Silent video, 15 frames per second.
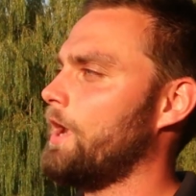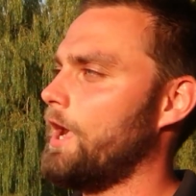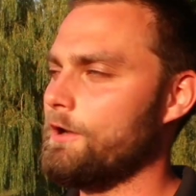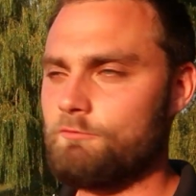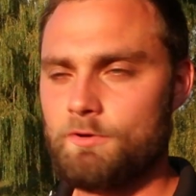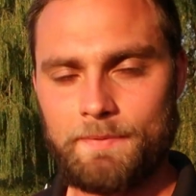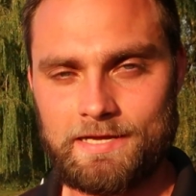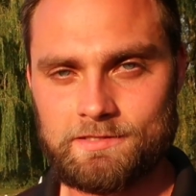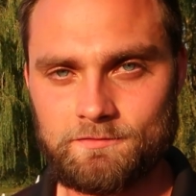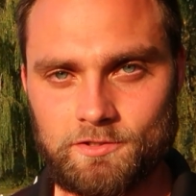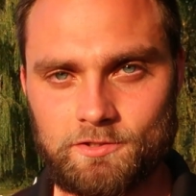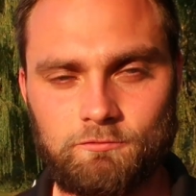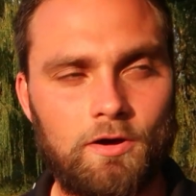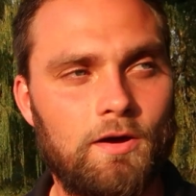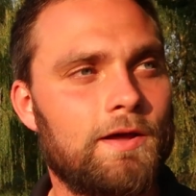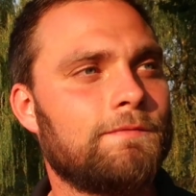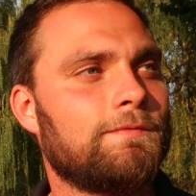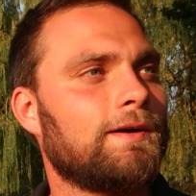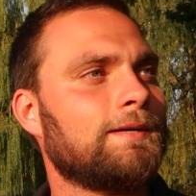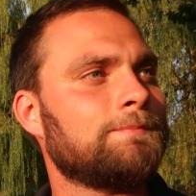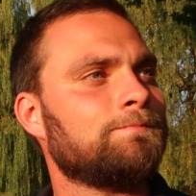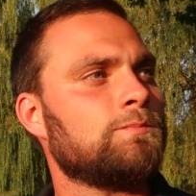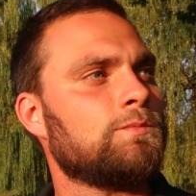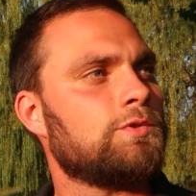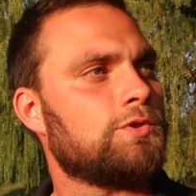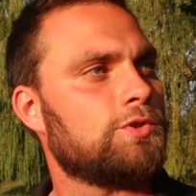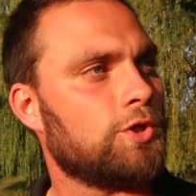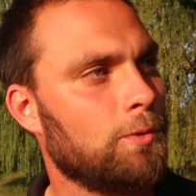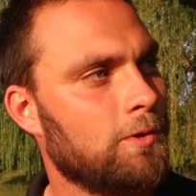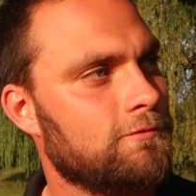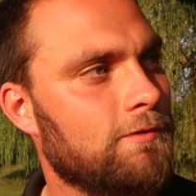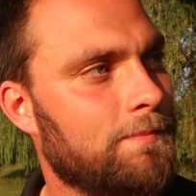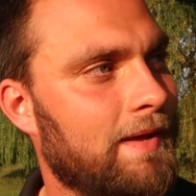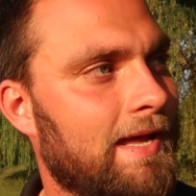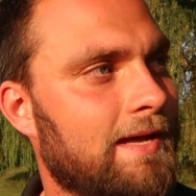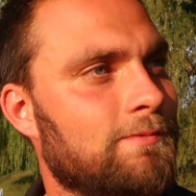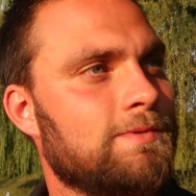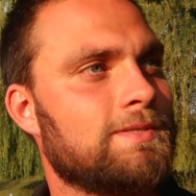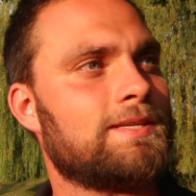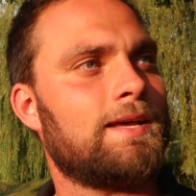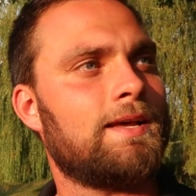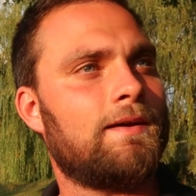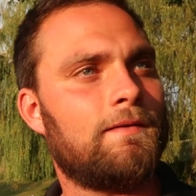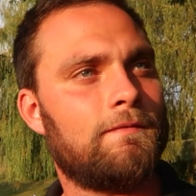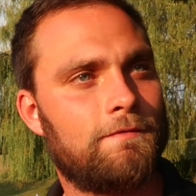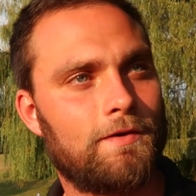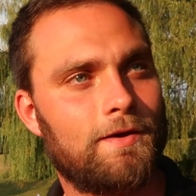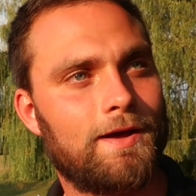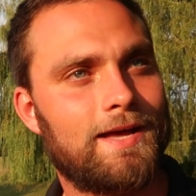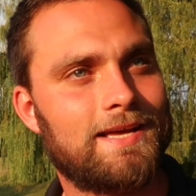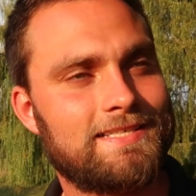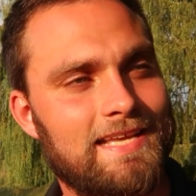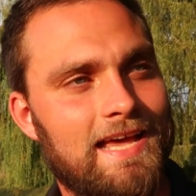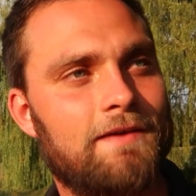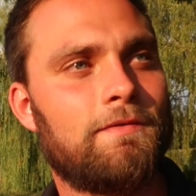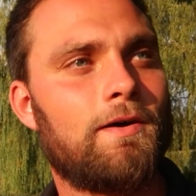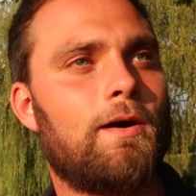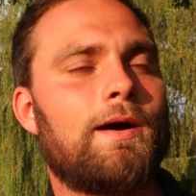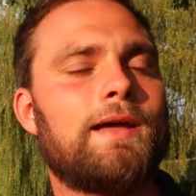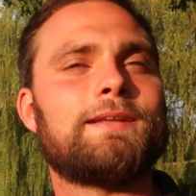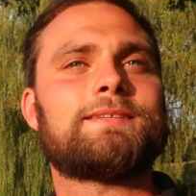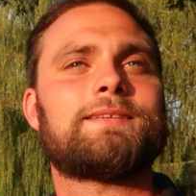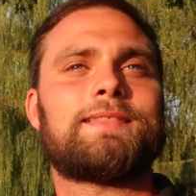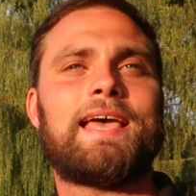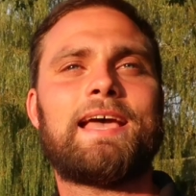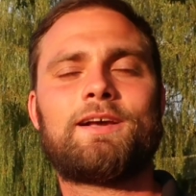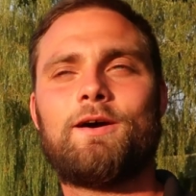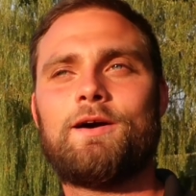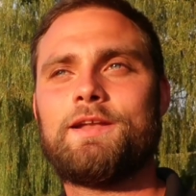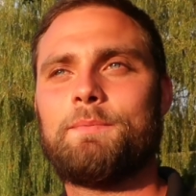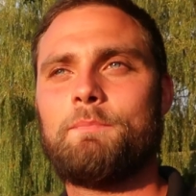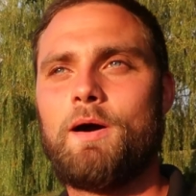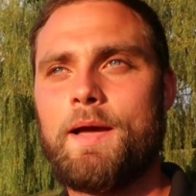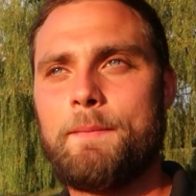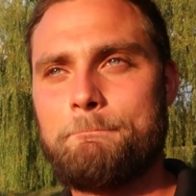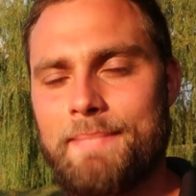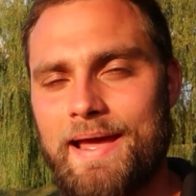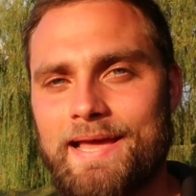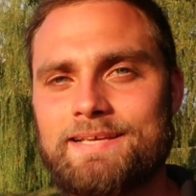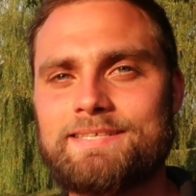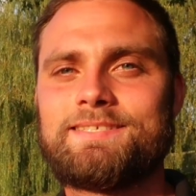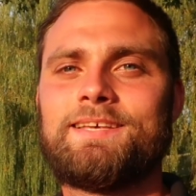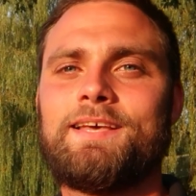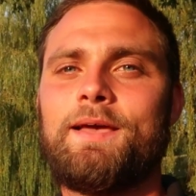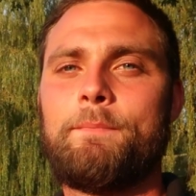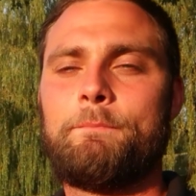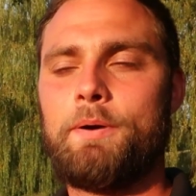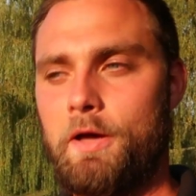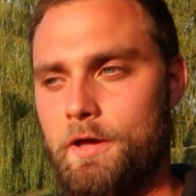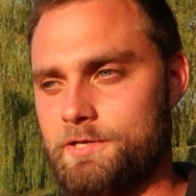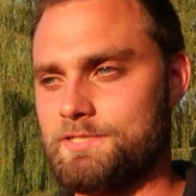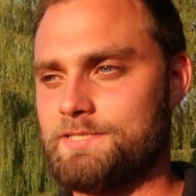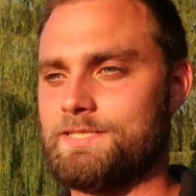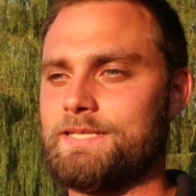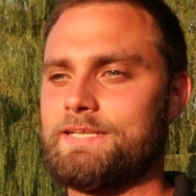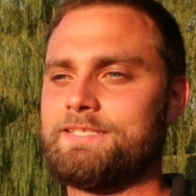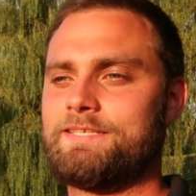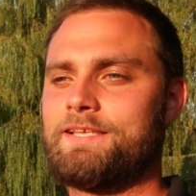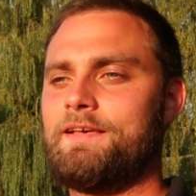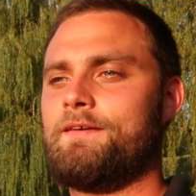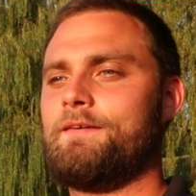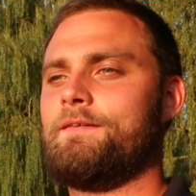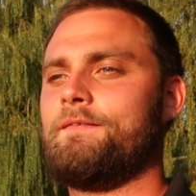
£100 for a driver, £200 for a set of irons. They're kind of my max purchases